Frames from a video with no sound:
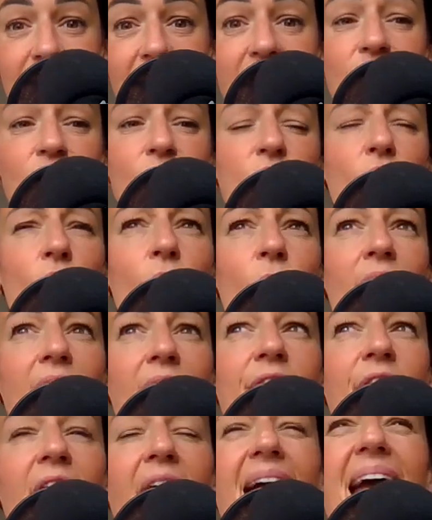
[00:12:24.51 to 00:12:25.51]
And so
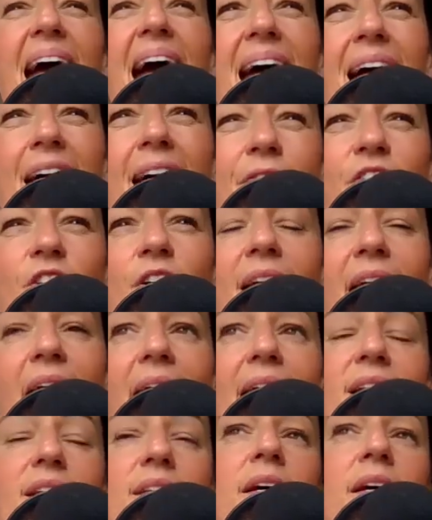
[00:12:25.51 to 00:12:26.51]
if I ever
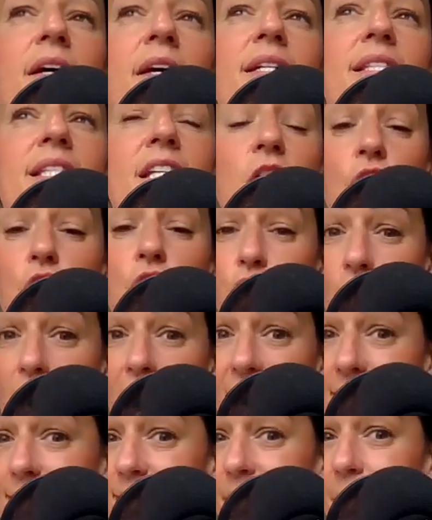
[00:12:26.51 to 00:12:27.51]
get
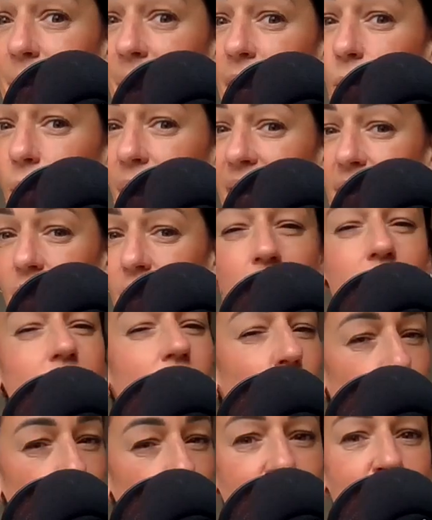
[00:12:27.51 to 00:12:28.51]
distracted by weight loss,
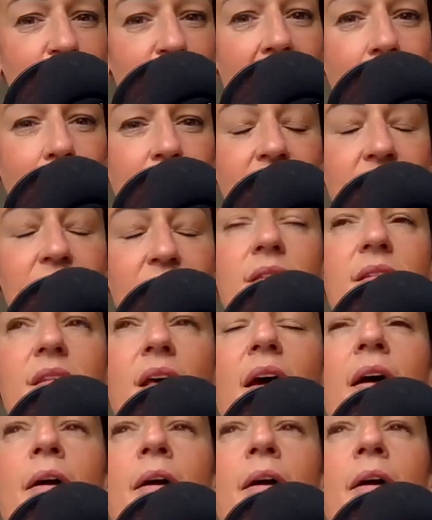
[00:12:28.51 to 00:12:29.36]
which happens,